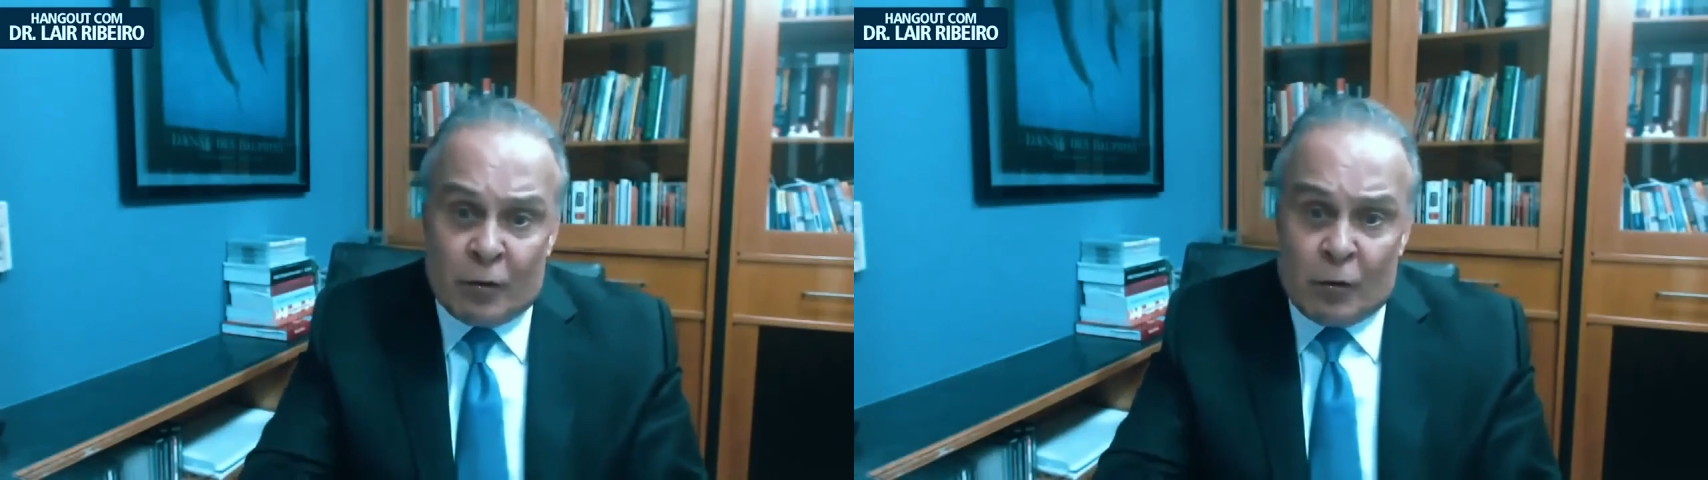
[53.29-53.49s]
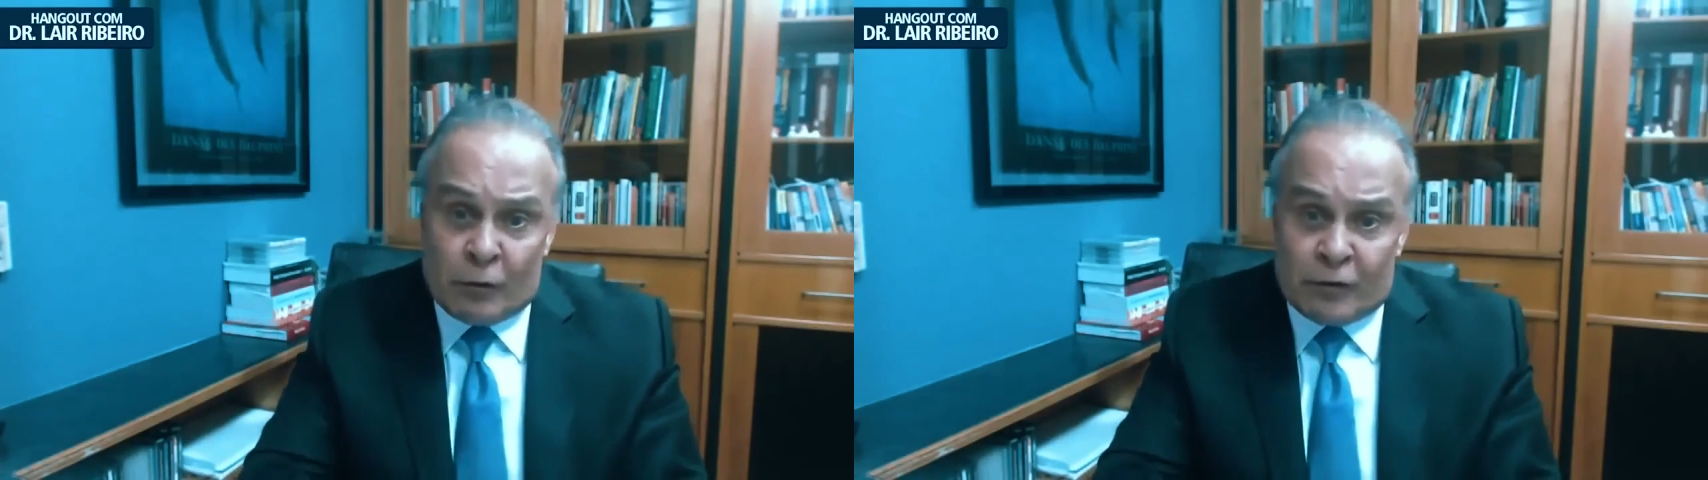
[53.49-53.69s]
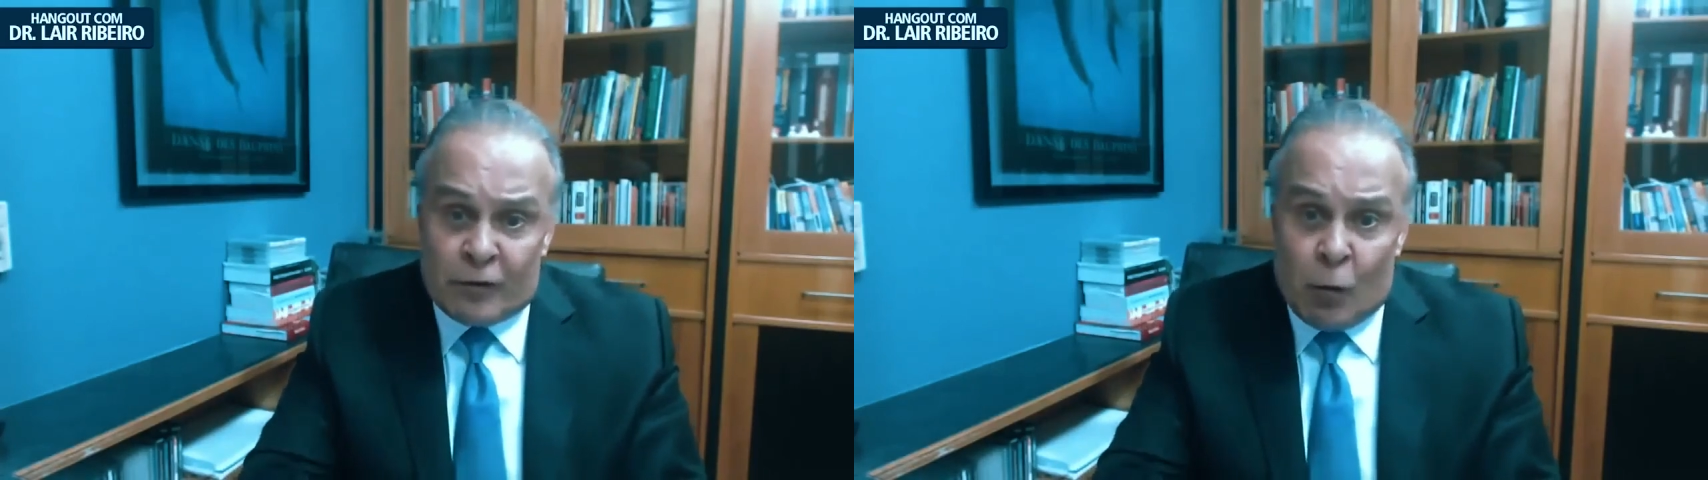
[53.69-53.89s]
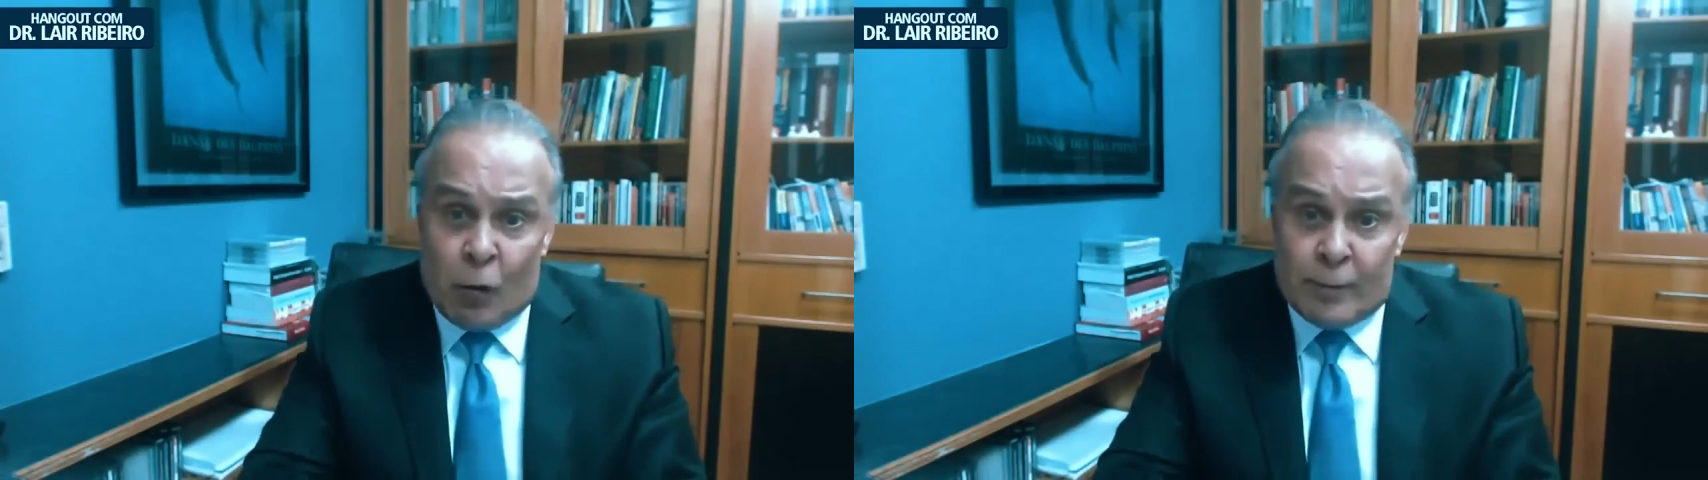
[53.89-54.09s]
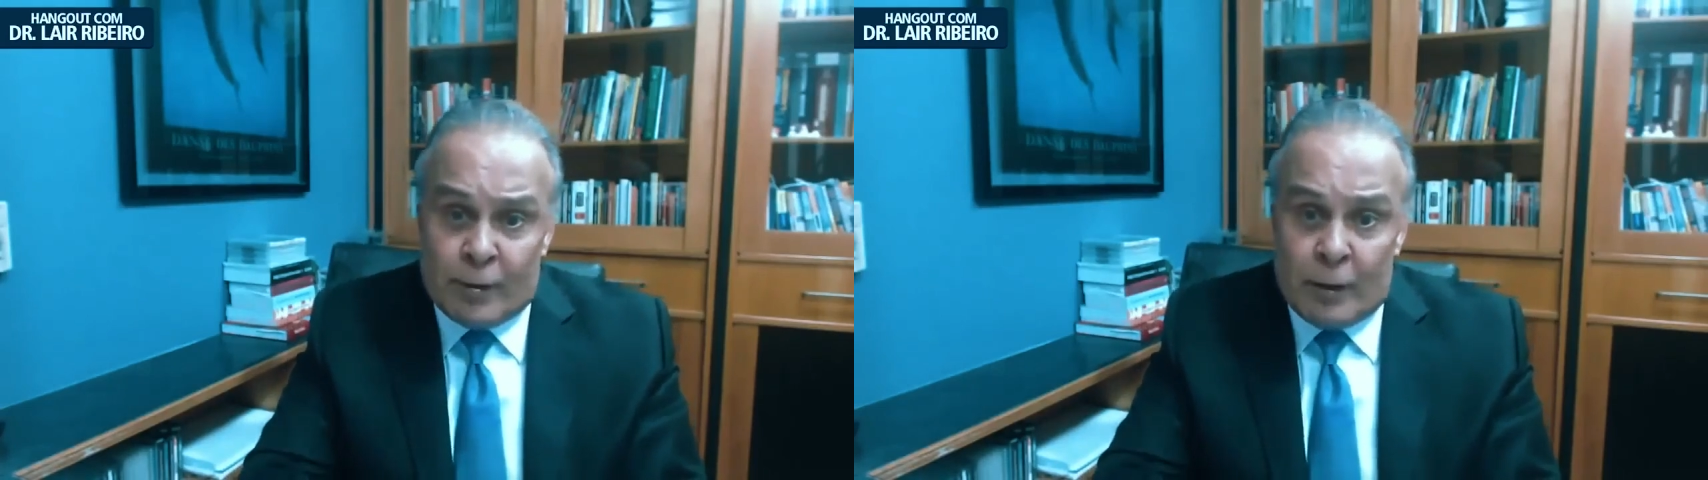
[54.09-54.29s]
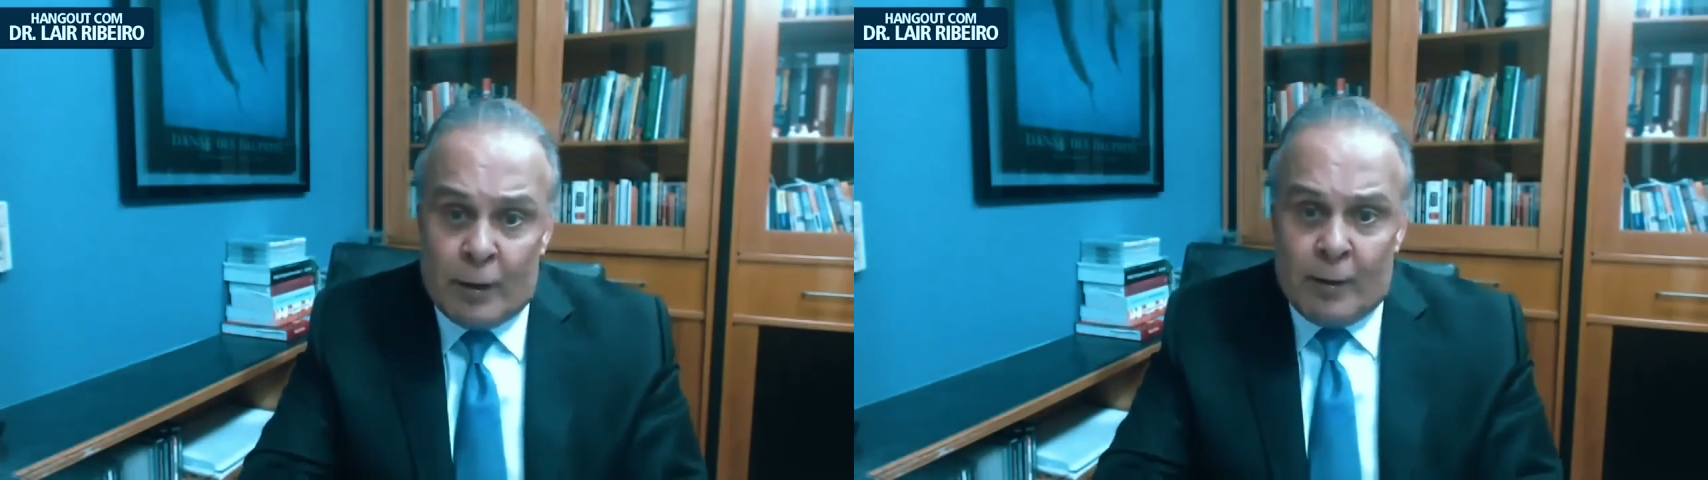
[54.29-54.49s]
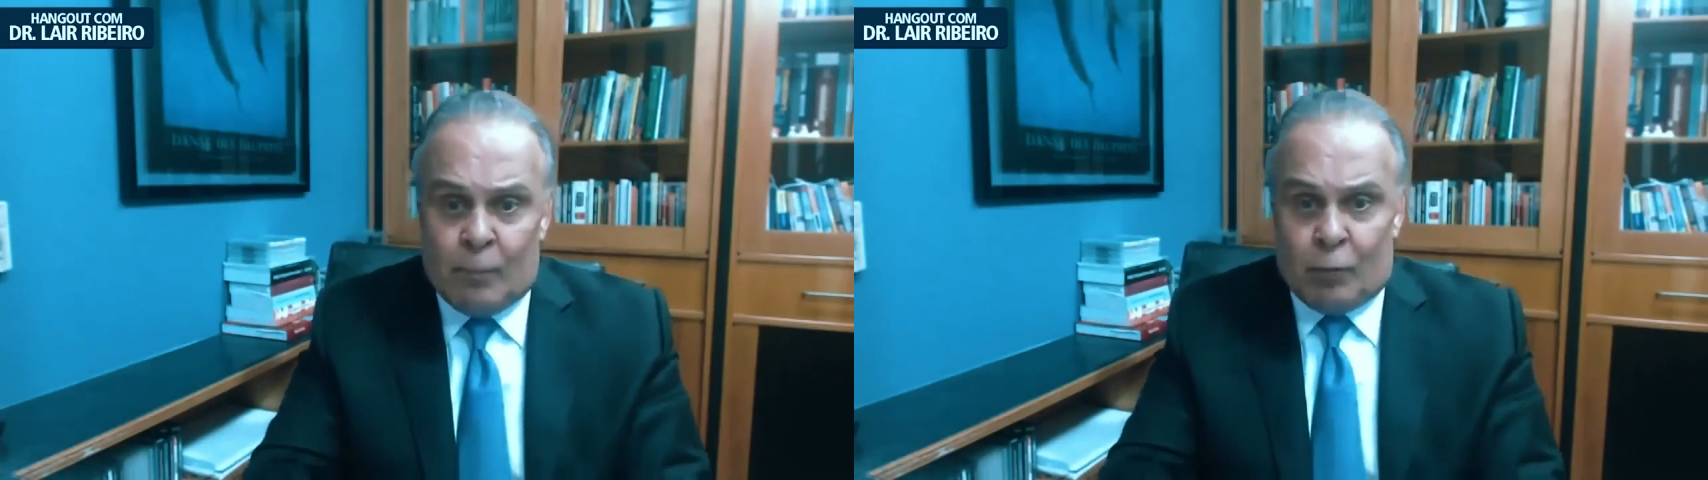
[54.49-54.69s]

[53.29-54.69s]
cholesterol you eat,